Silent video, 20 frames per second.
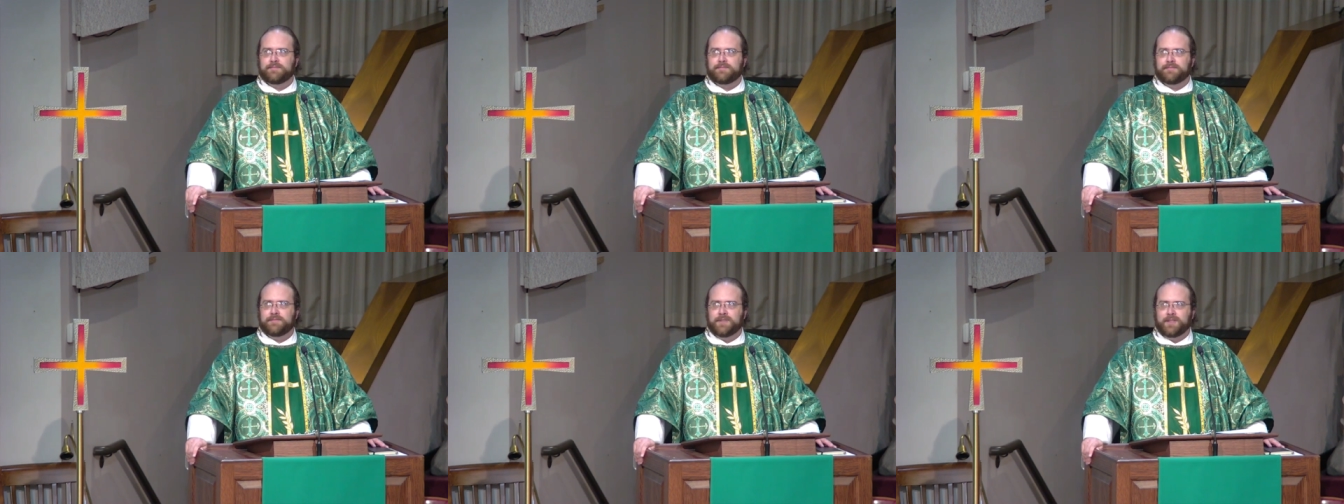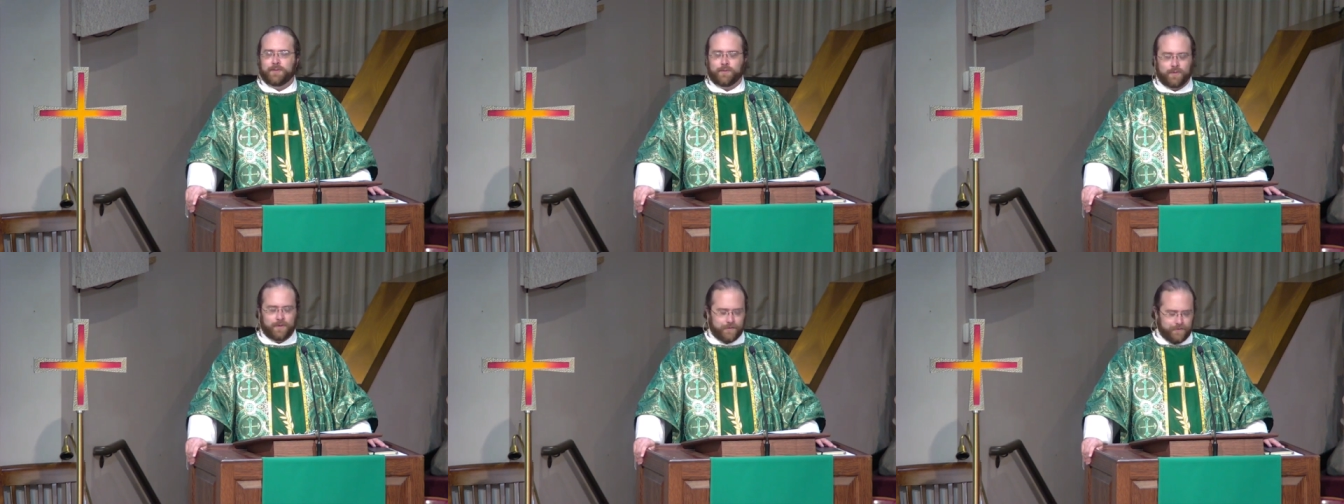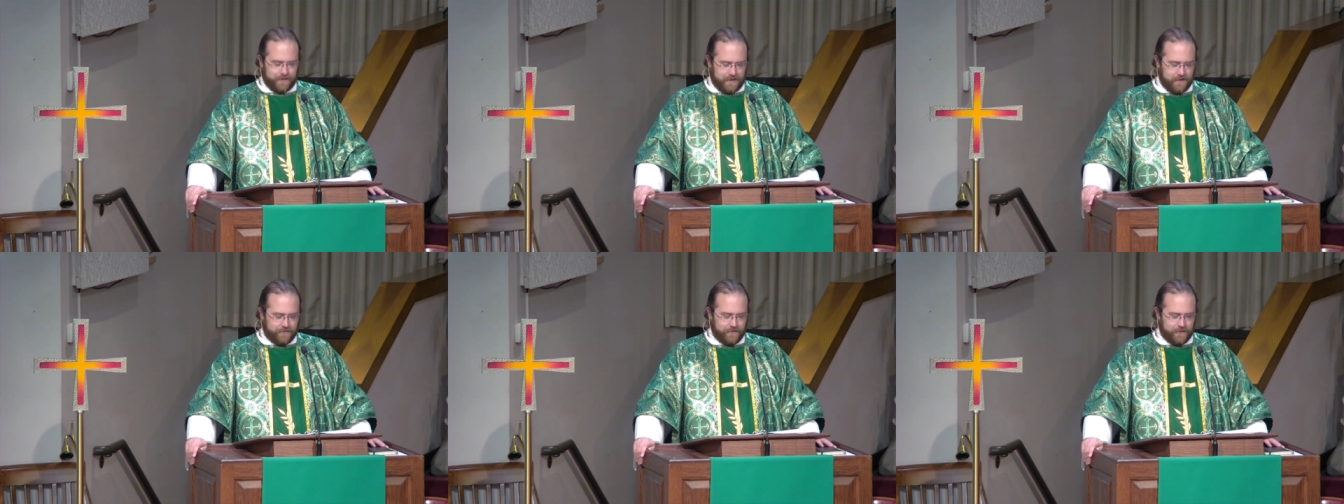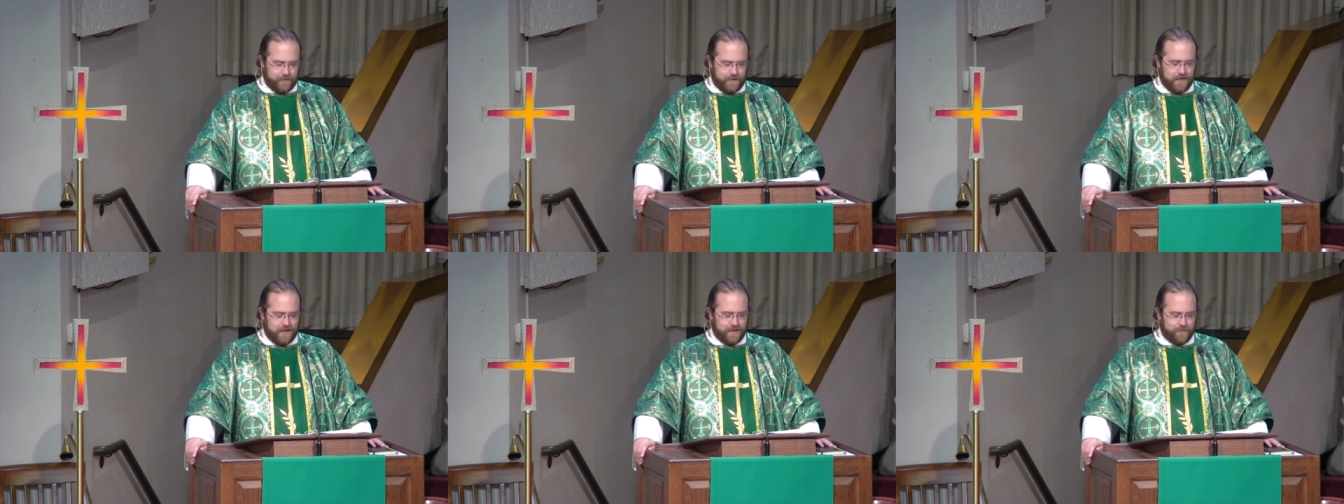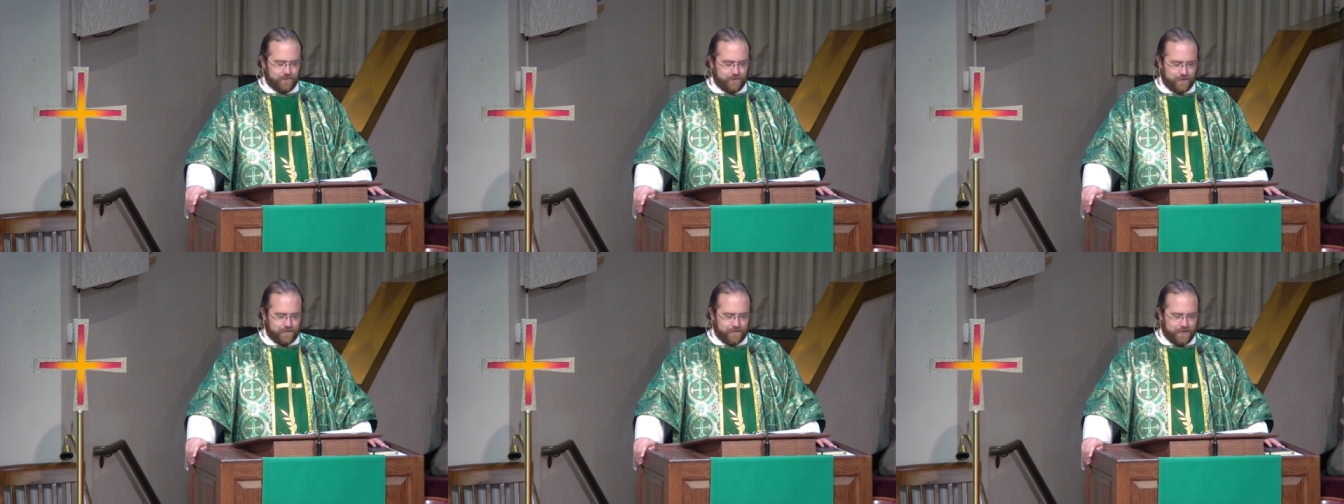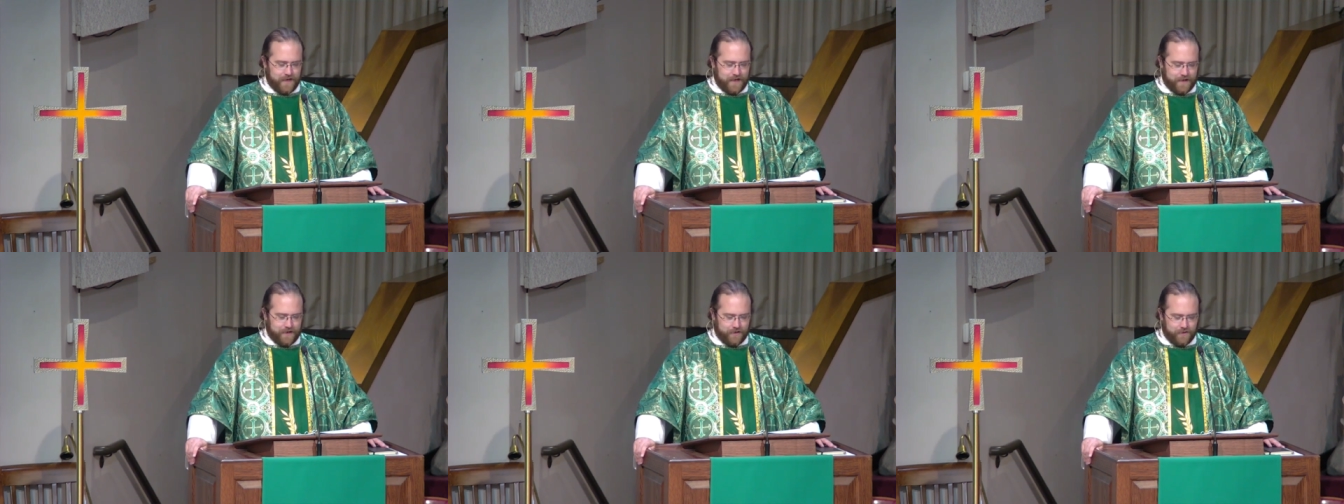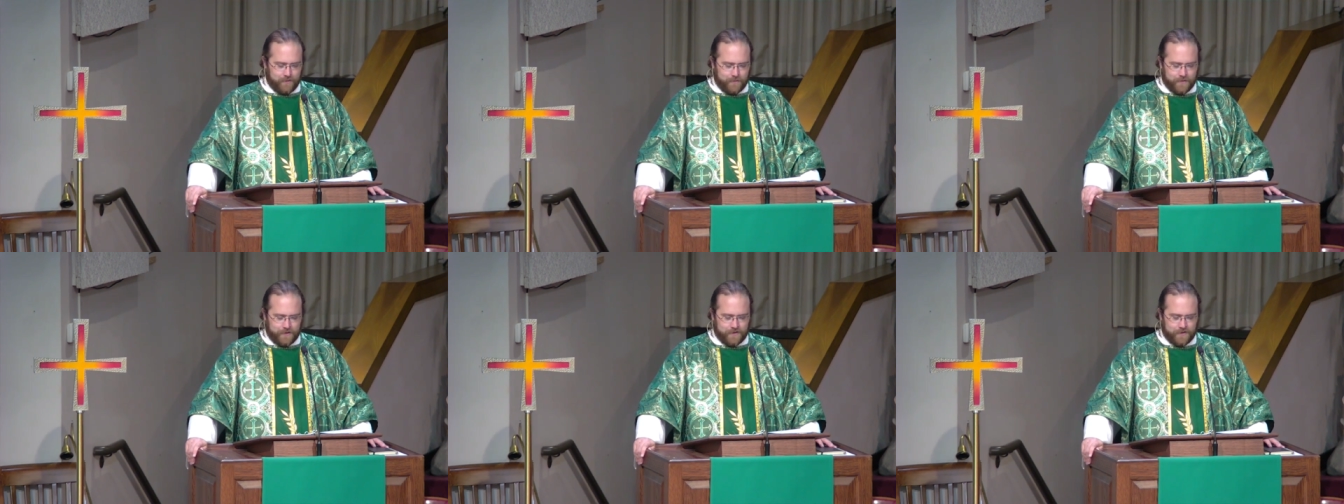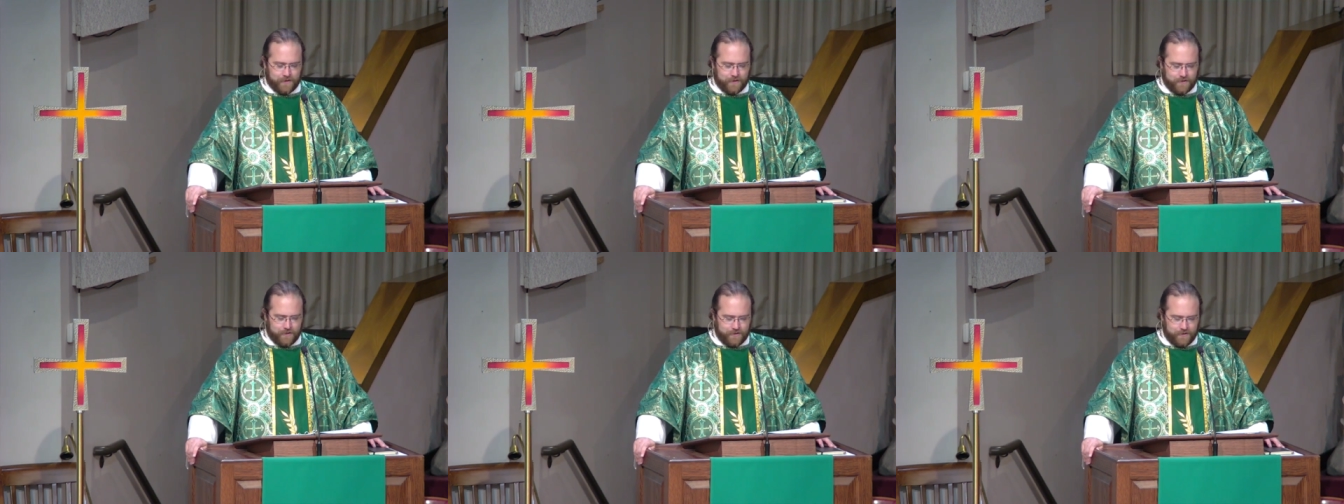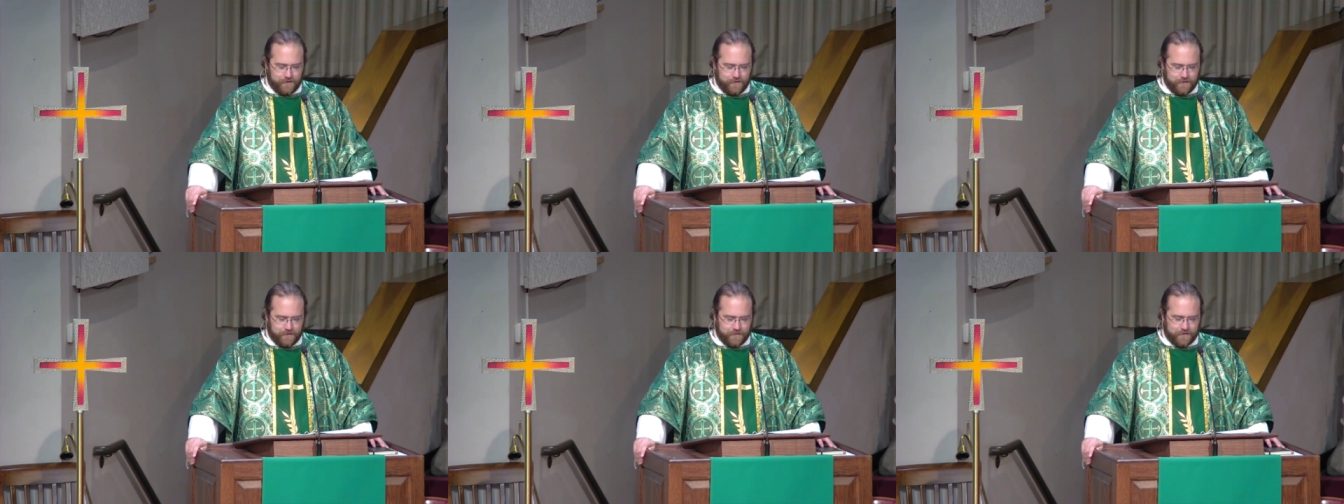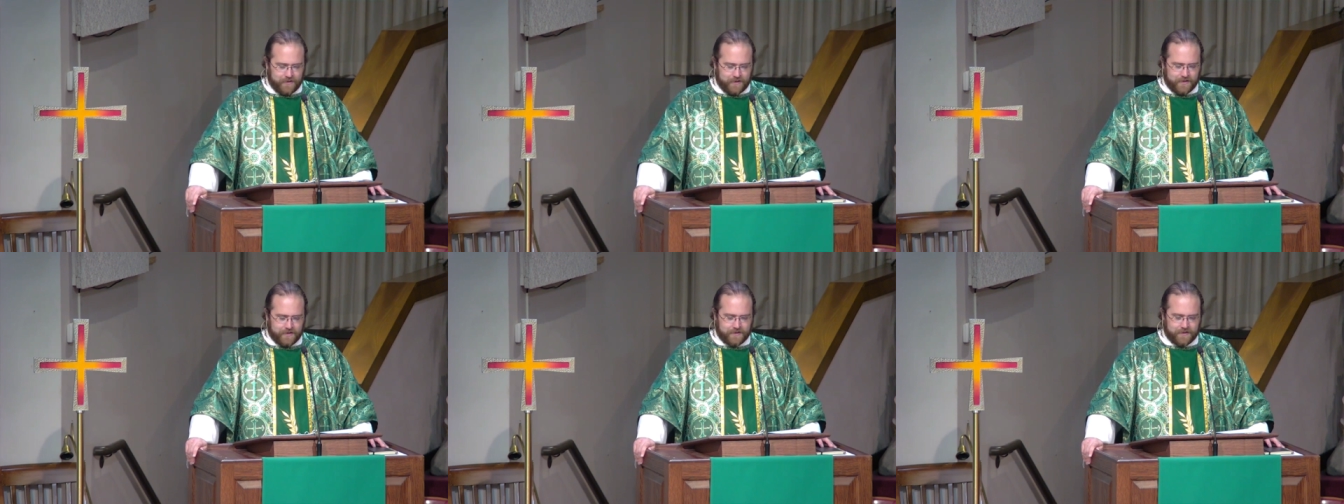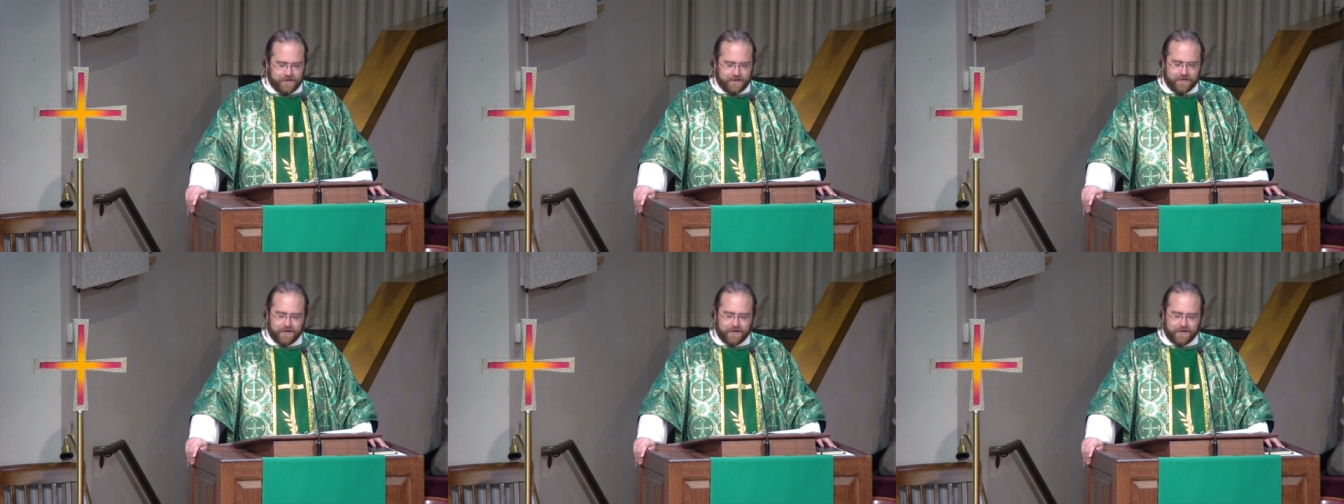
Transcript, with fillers: It won't give you any more value, but the good news is